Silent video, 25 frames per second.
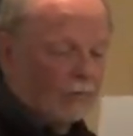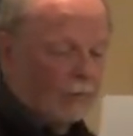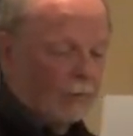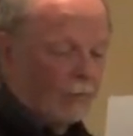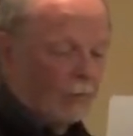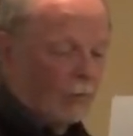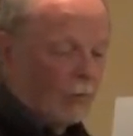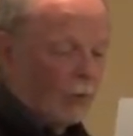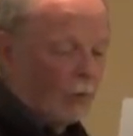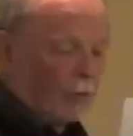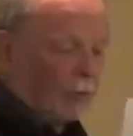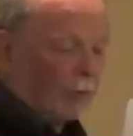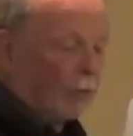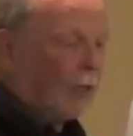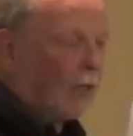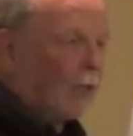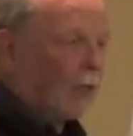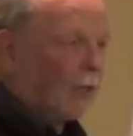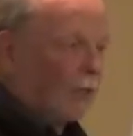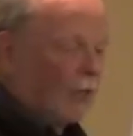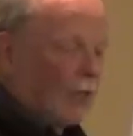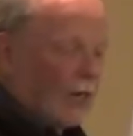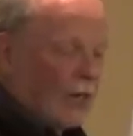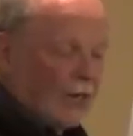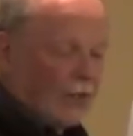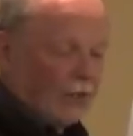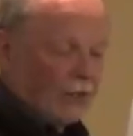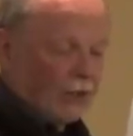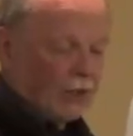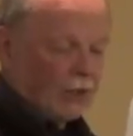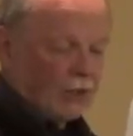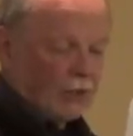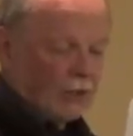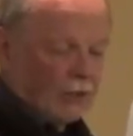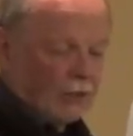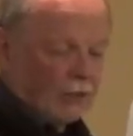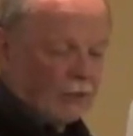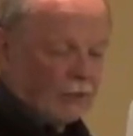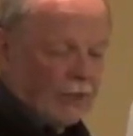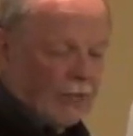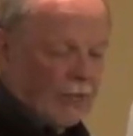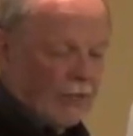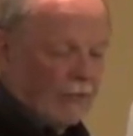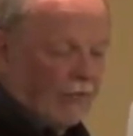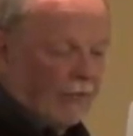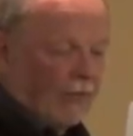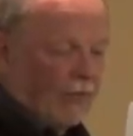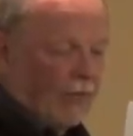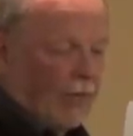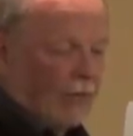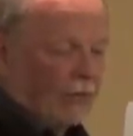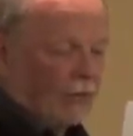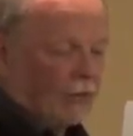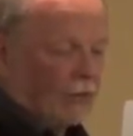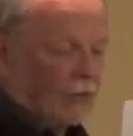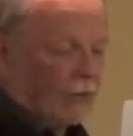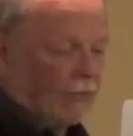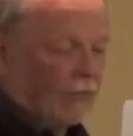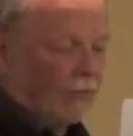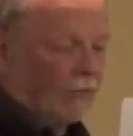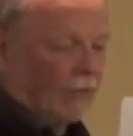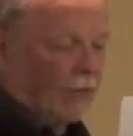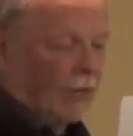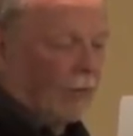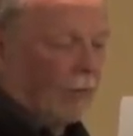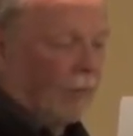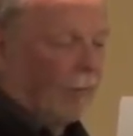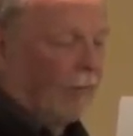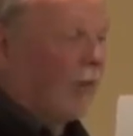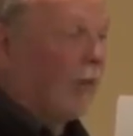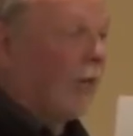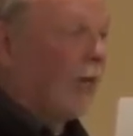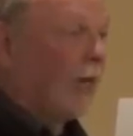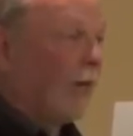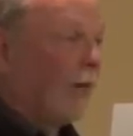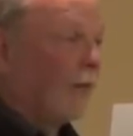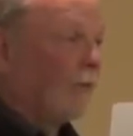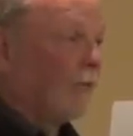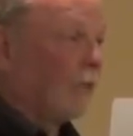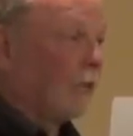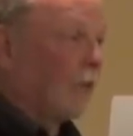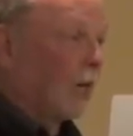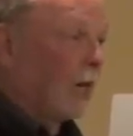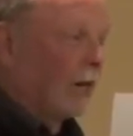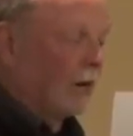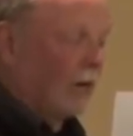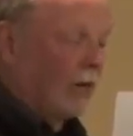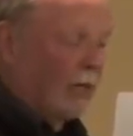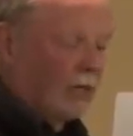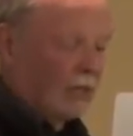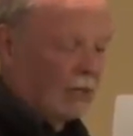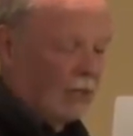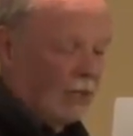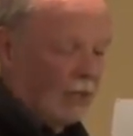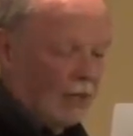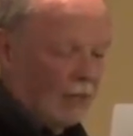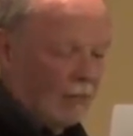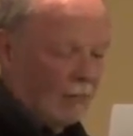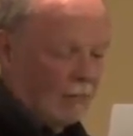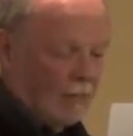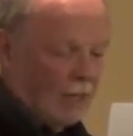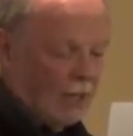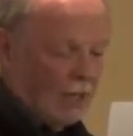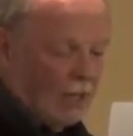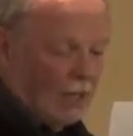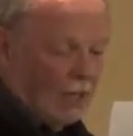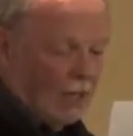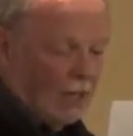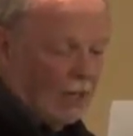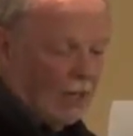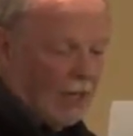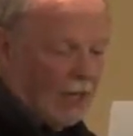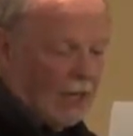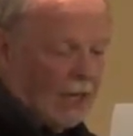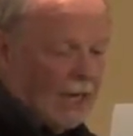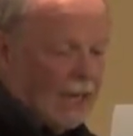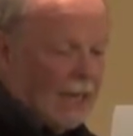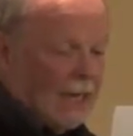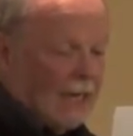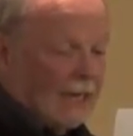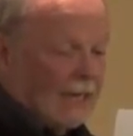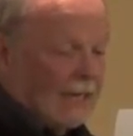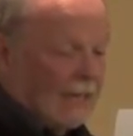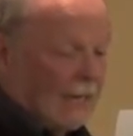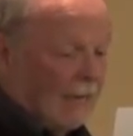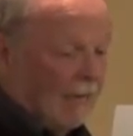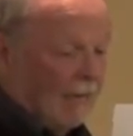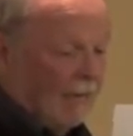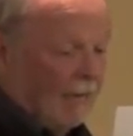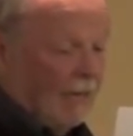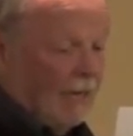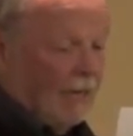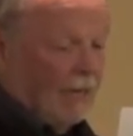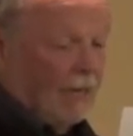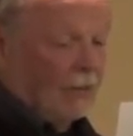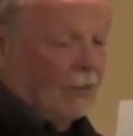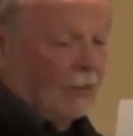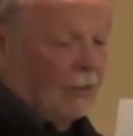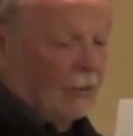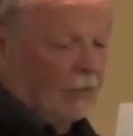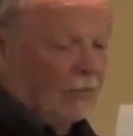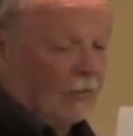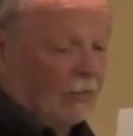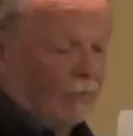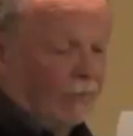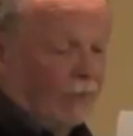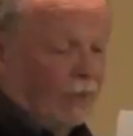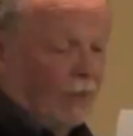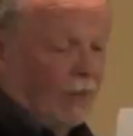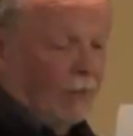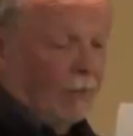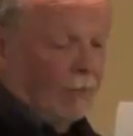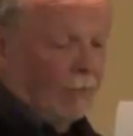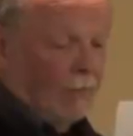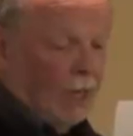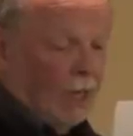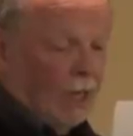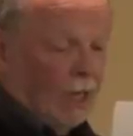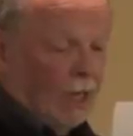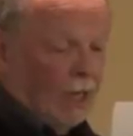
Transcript: from Rotary International, $10,000 from the Navsari Club, $10,000 from